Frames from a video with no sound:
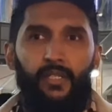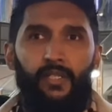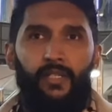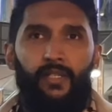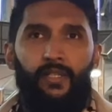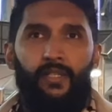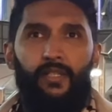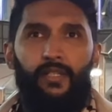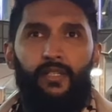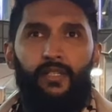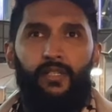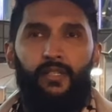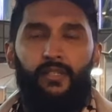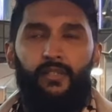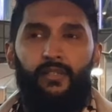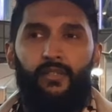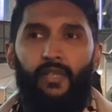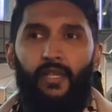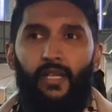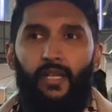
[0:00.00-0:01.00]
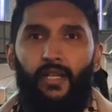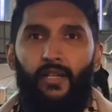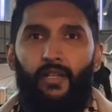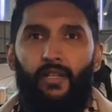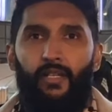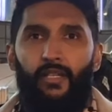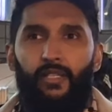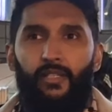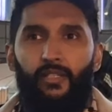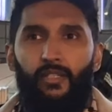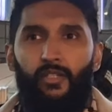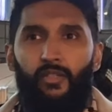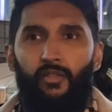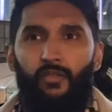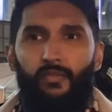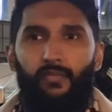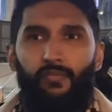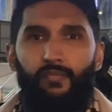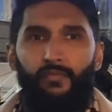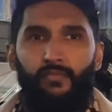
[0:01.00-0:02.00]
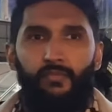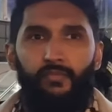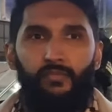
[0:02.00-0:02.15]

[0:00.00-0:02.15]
(no one is talking)